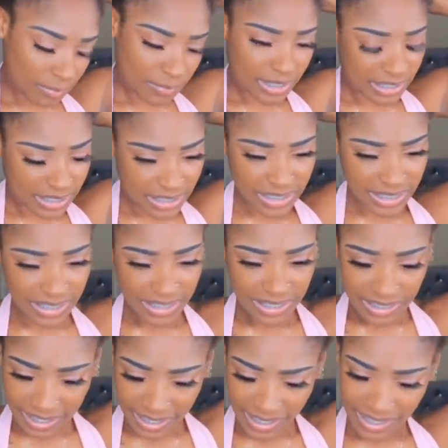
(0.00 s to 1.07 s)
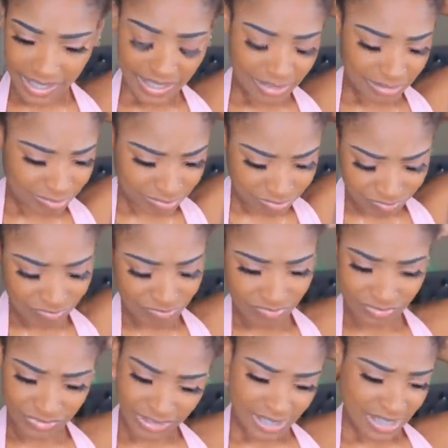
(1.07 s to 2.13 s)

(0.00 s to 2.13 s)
But then again, I ain't,